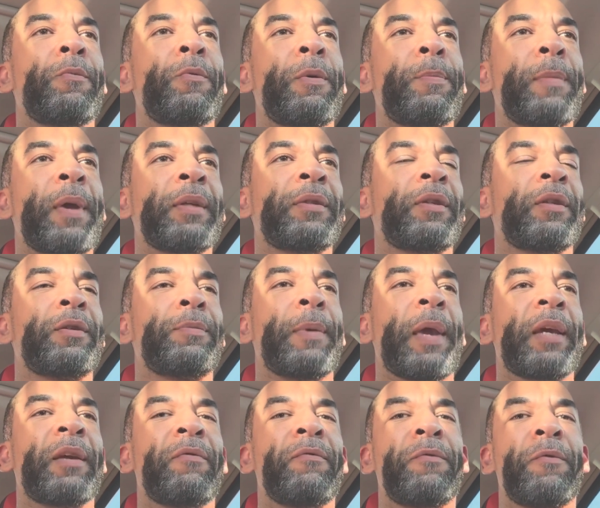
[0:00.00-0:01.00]
We messaged
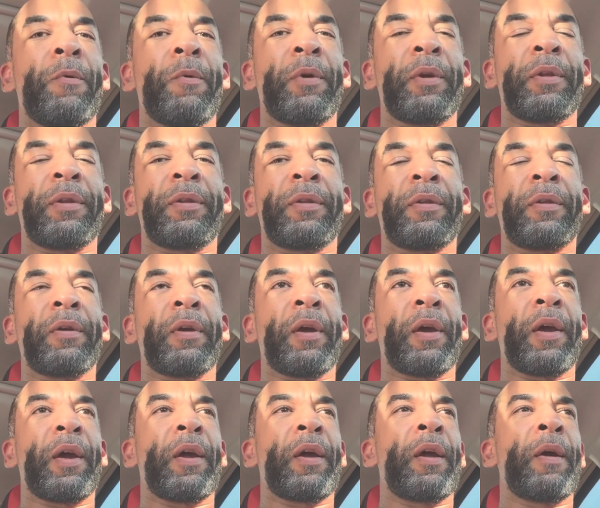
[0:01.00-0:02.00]
back and forth
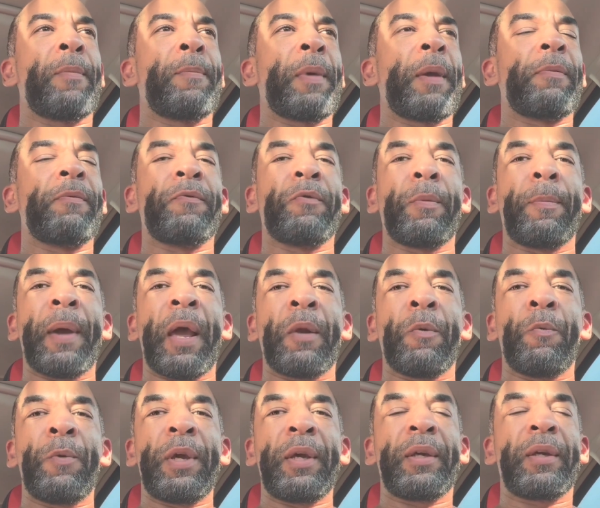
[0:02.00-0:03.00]
maybe for about a
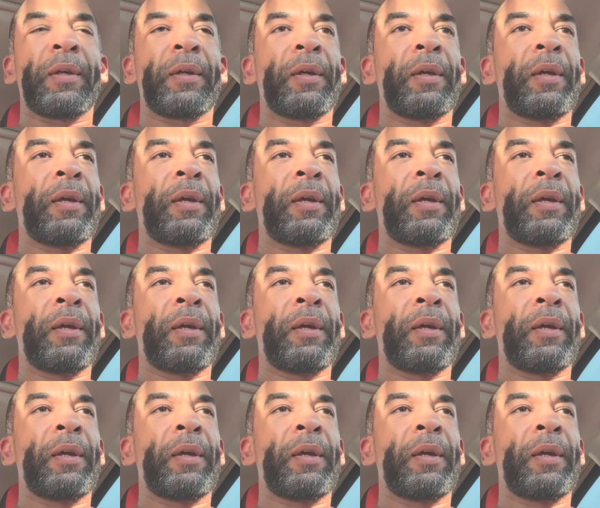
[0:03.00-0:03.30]
week,